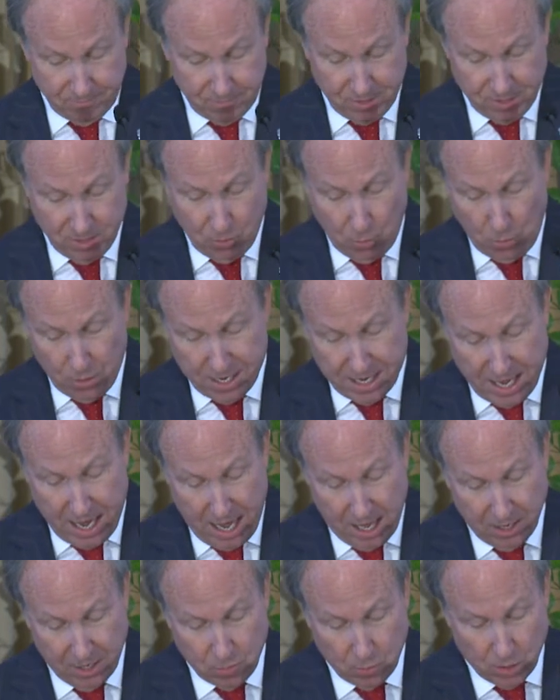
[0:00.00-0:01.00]
Woody
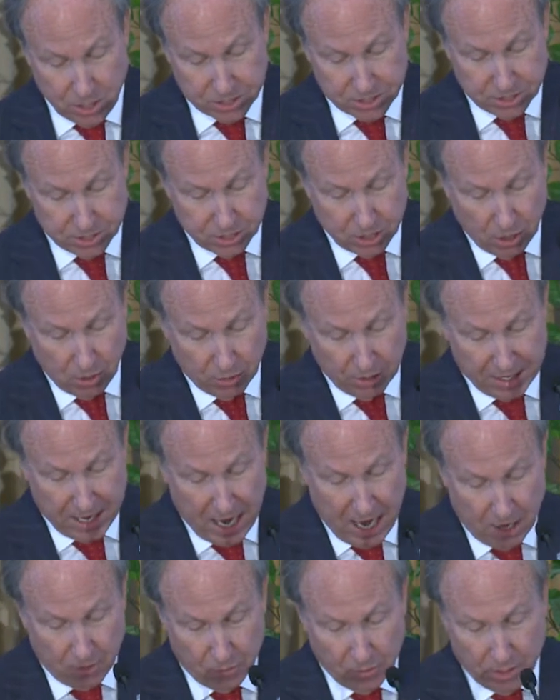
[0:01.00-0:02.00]
Allen wasn't totally
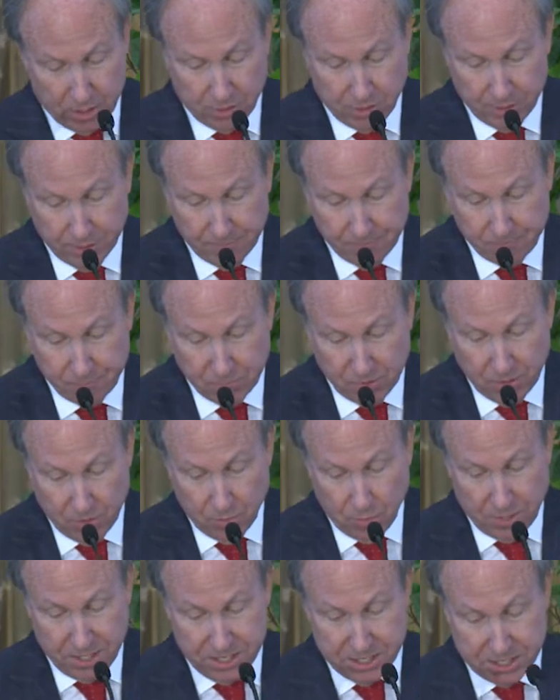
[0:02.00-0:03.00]
accurate
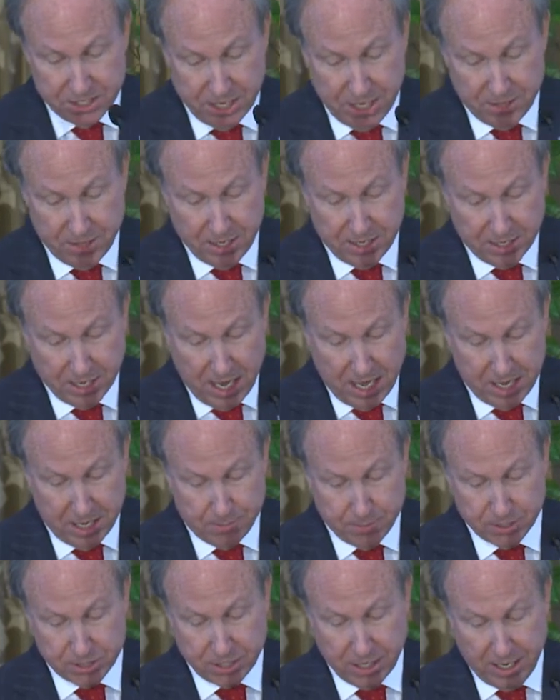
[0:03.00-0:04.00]
when he said that
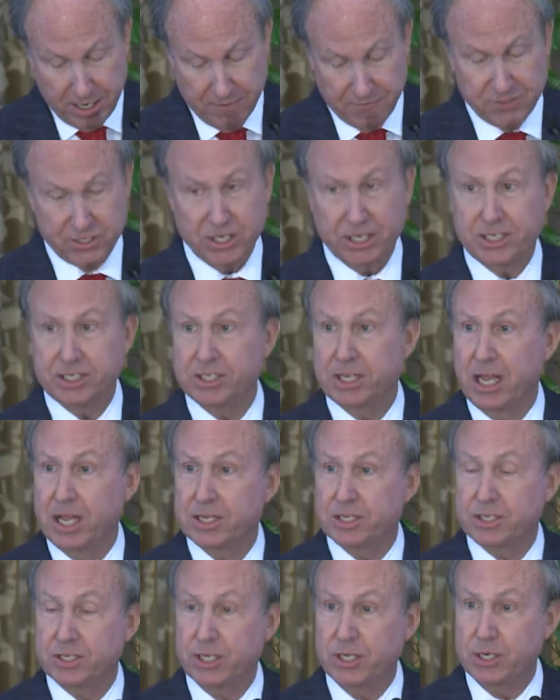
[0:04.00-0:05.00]
90% of
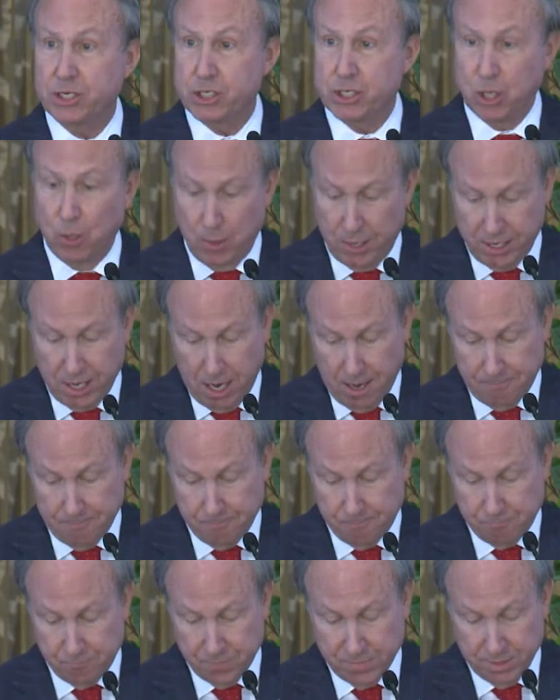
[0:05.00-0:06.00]
success is showing up,
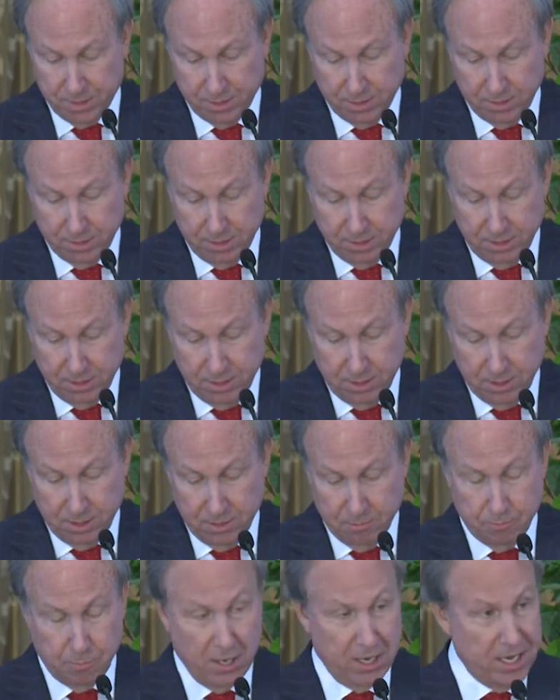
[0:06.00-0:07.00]

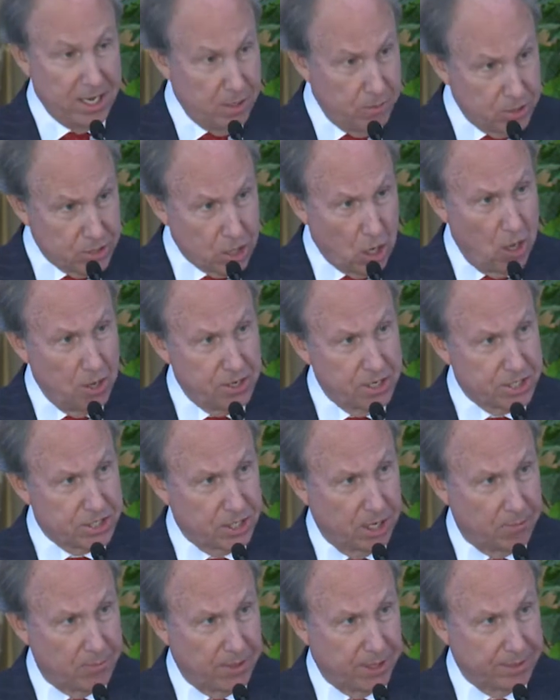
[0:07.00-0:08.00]
but he was onto
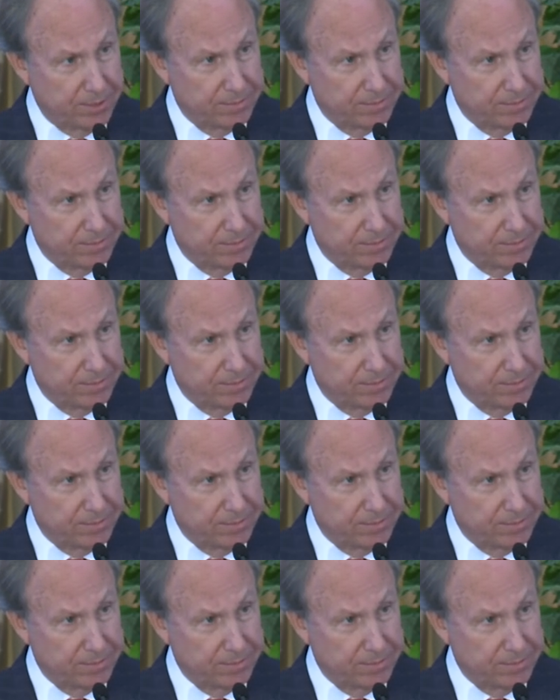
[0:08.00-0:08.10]
something.